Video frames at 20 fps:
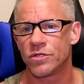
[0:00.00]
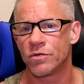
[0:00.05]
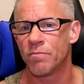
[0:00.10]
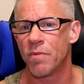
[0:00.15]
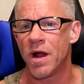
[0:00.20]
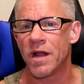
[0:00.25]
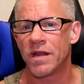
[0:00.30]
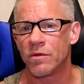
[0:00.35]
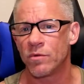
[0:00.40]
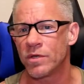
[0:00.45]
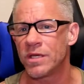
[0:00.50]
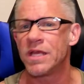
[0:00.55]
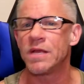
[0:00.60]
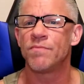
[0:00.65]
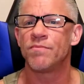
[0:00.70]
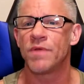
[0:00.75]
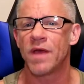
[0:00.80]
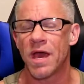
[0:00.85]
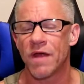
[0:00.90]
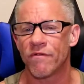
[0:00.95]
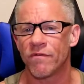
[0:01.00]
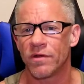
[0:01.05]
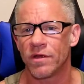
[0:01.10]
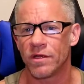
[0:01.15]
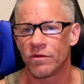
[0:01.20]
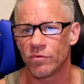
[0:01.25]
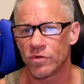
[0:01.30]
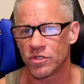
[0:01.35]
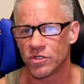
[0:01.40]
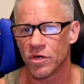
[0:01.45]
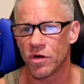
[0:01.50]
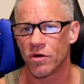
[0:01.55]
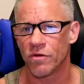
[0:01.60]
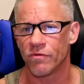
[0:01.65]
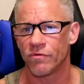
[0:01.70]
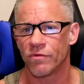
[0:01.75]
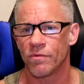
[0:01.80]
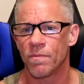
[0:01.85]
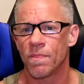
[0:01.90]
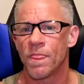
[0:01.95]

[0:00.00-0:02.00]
Your body will keep that in reserve.